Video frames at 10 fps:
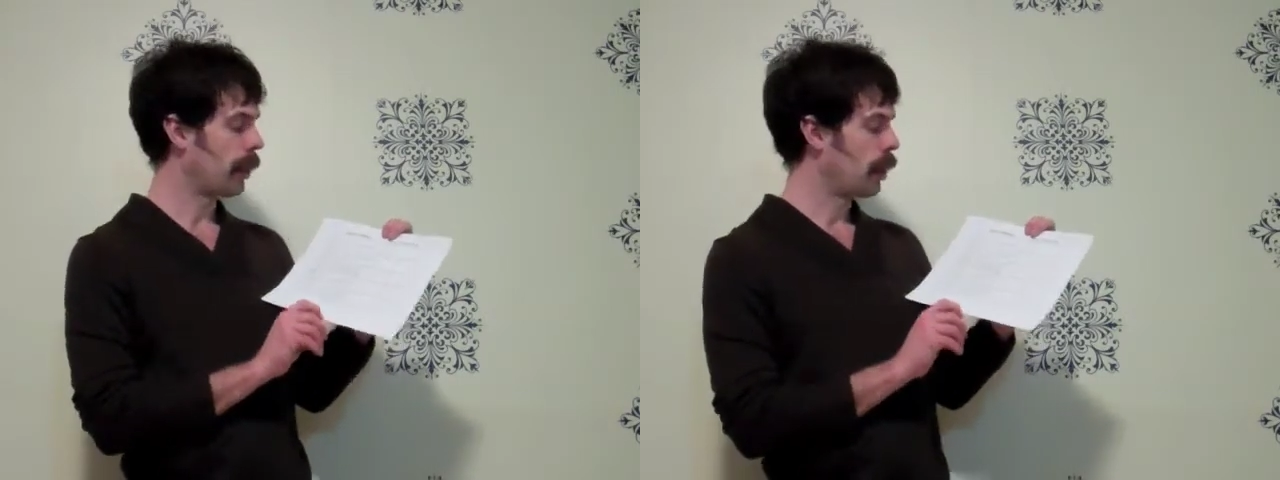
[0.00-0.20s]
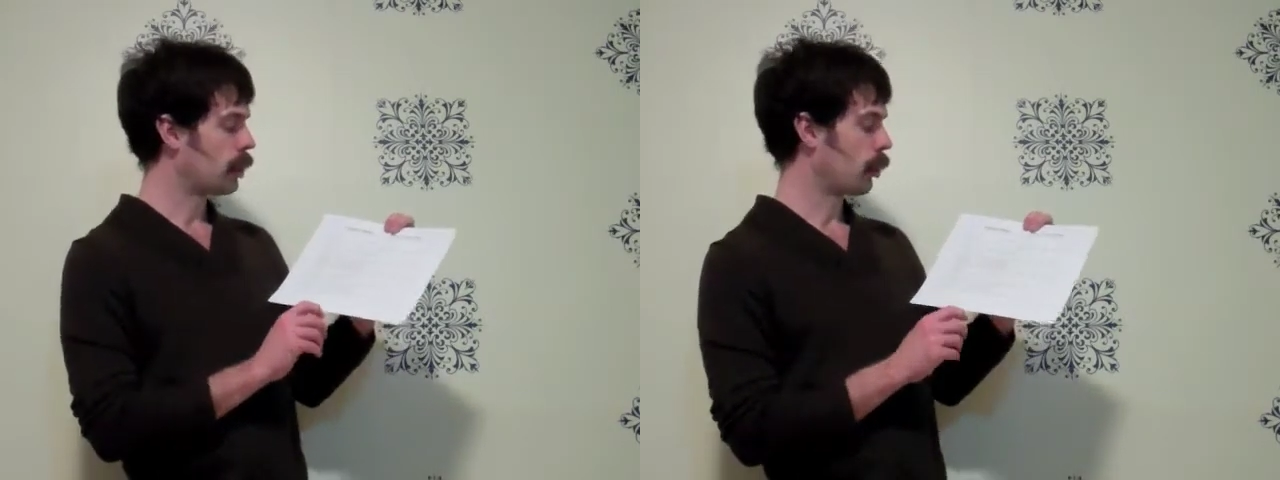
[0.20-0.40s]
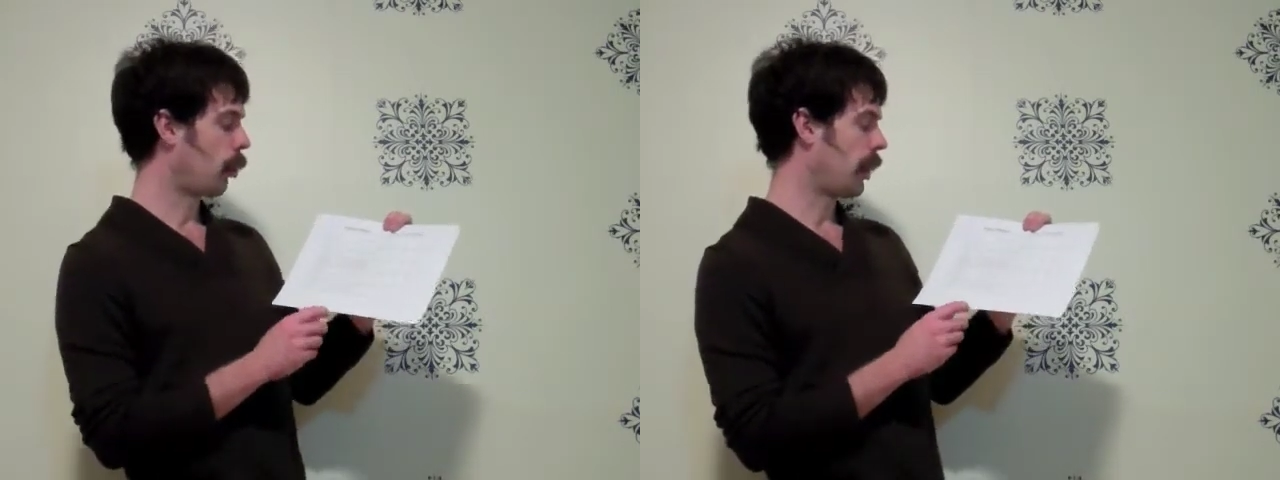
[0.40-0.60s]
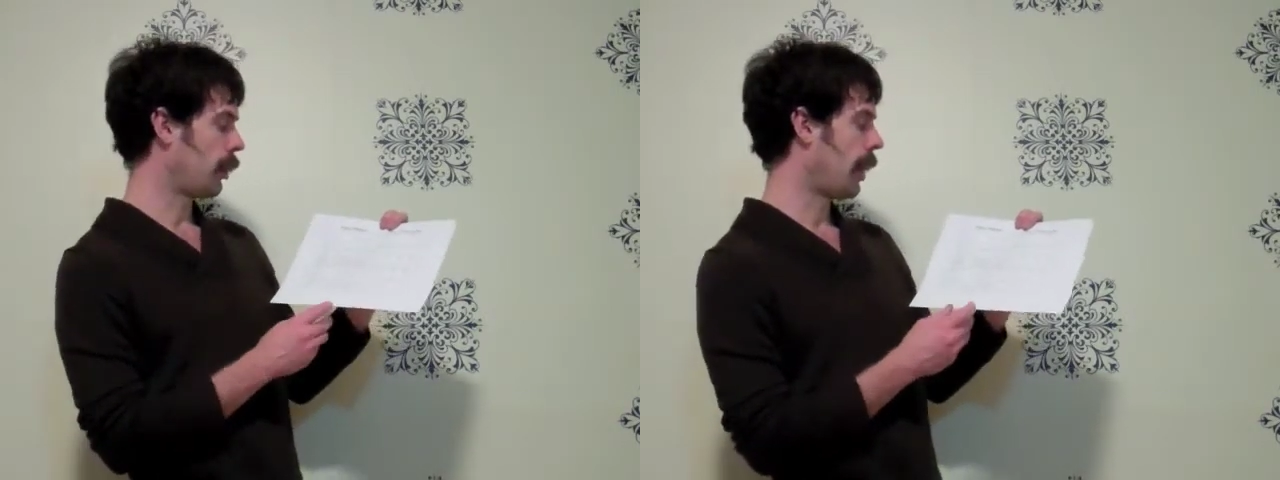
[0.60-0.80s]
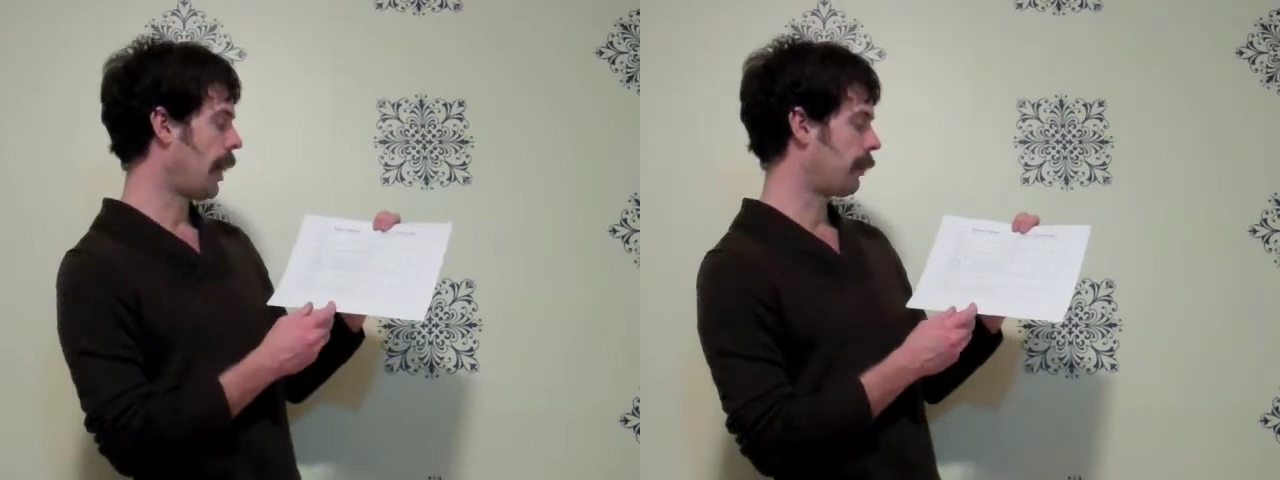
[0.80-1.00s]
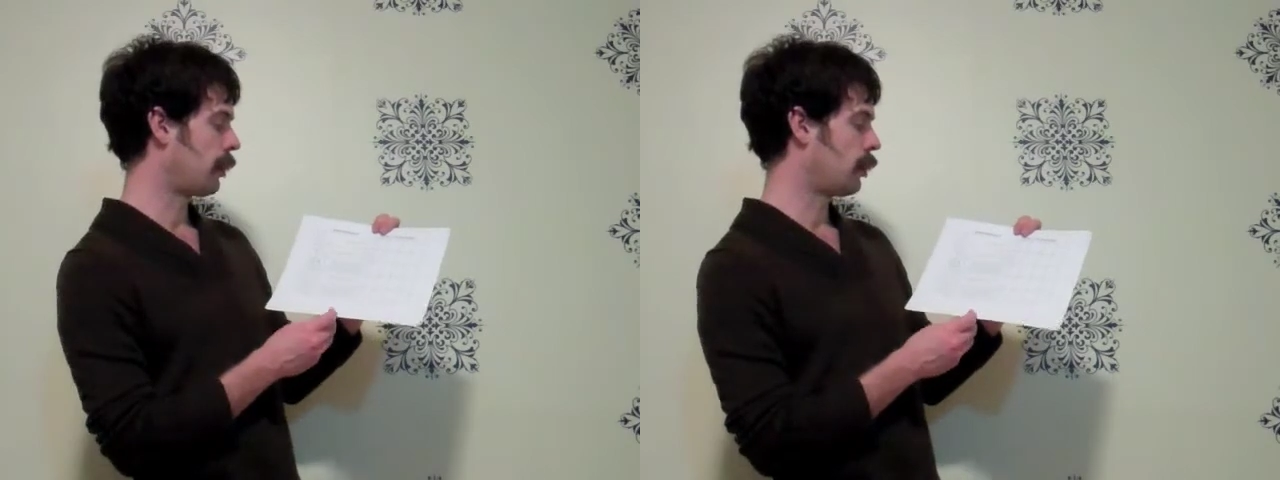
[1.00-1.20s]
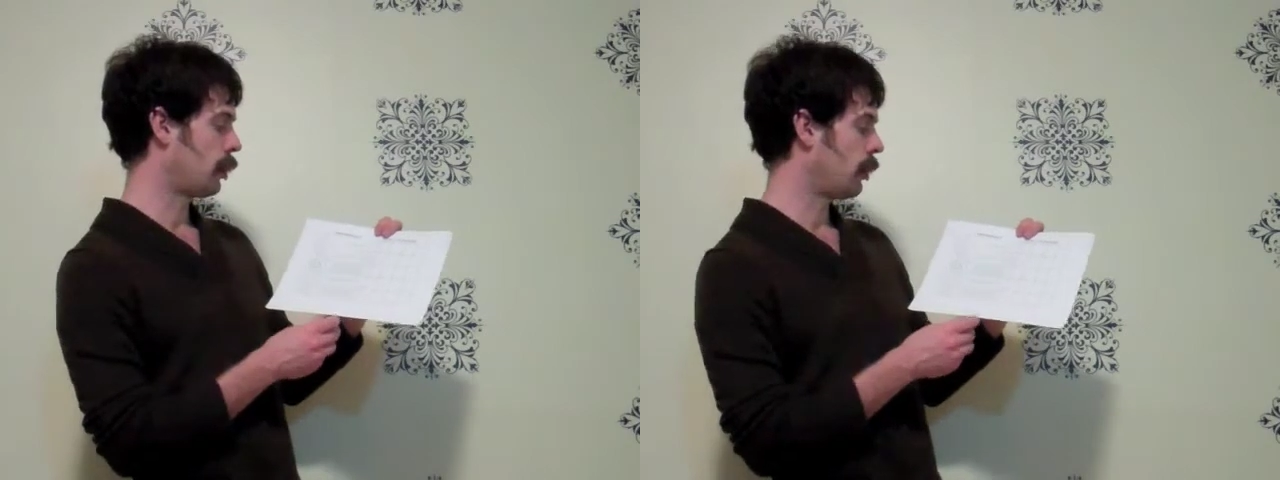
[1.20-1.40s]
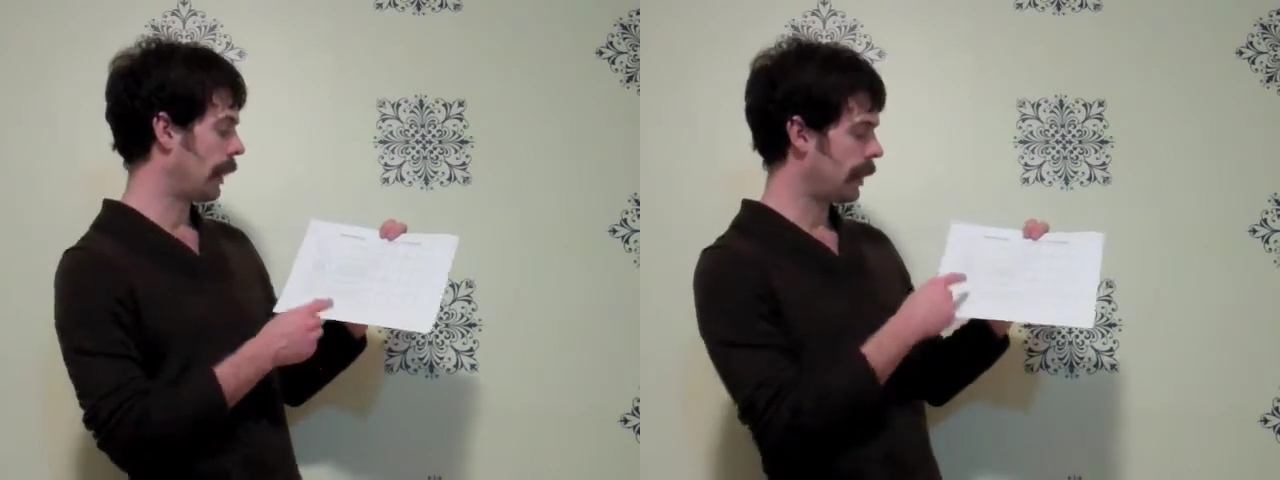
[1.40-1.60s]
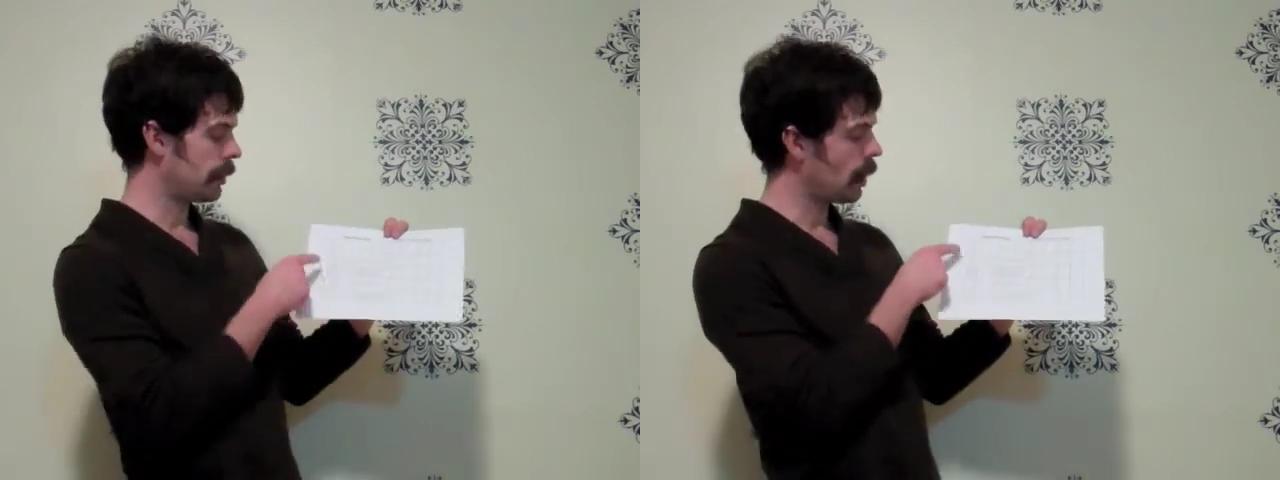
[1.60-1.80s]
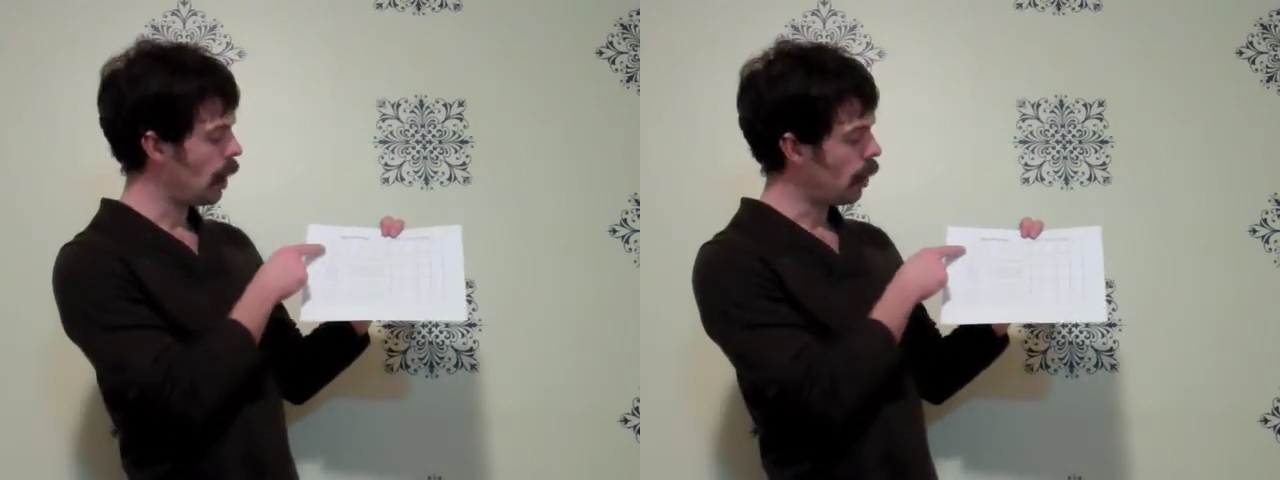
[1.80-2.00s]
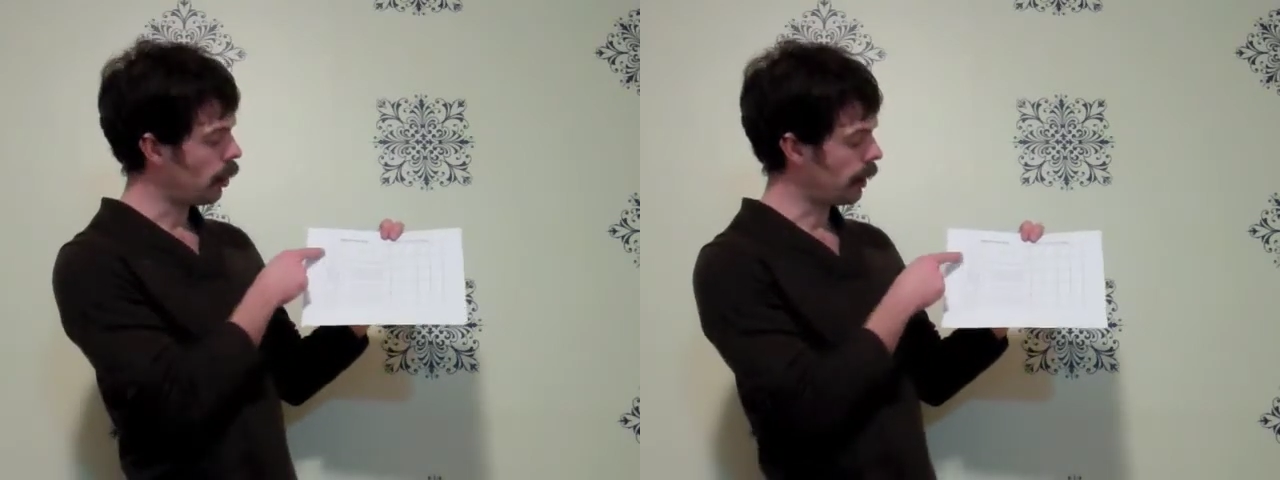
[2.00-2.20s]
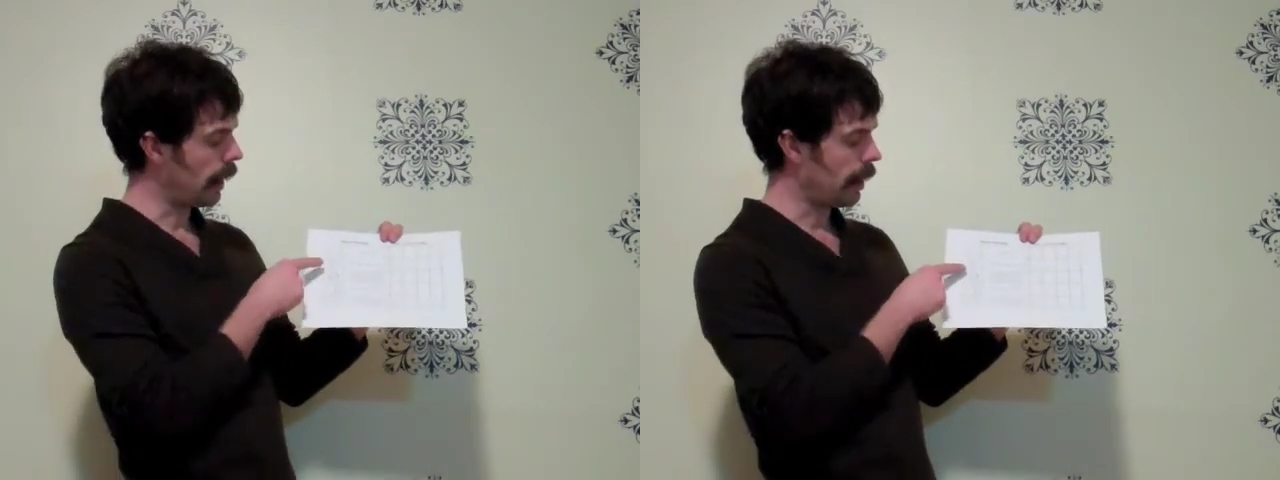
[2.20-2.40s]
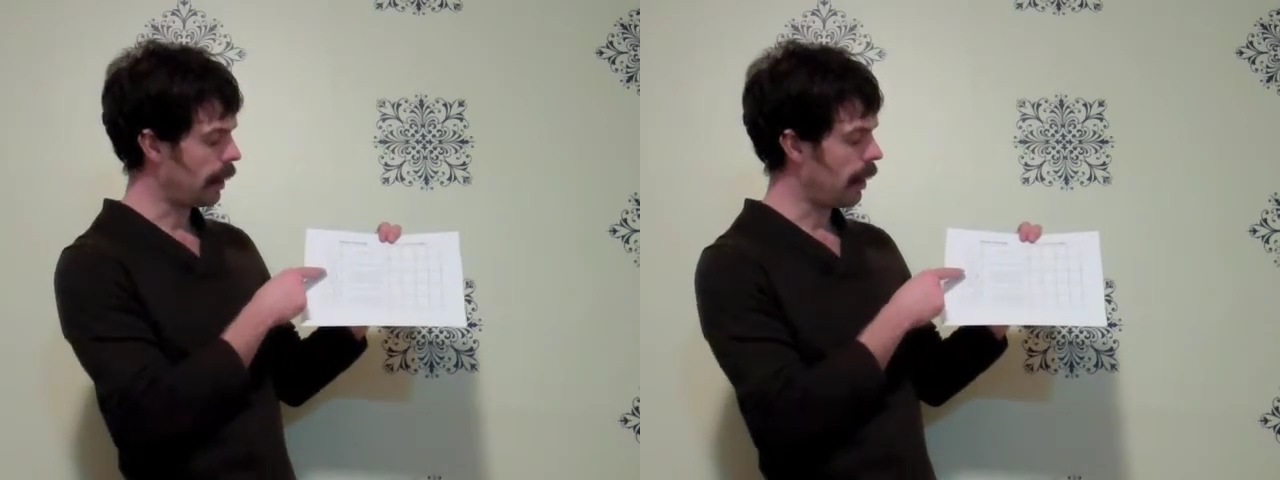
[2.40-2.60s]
So what you have to do is look at